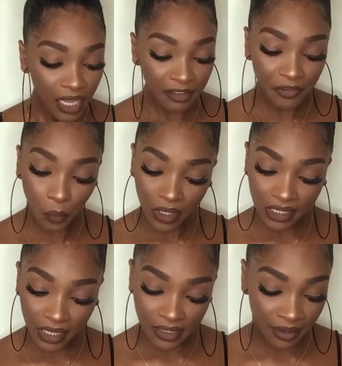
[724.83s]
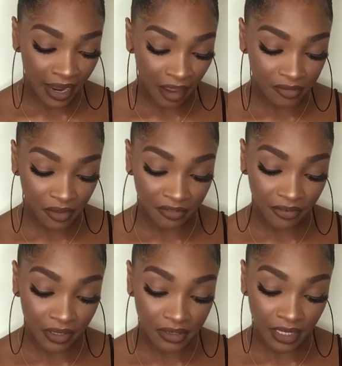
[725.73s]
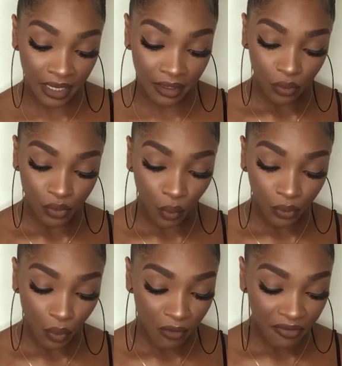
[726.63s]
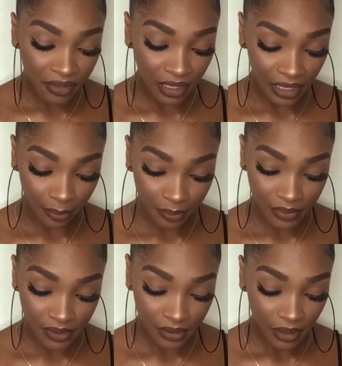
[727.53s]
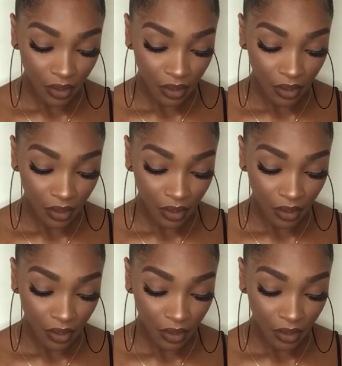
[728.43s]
If you want to kiss her after the first date, don't go for the lips.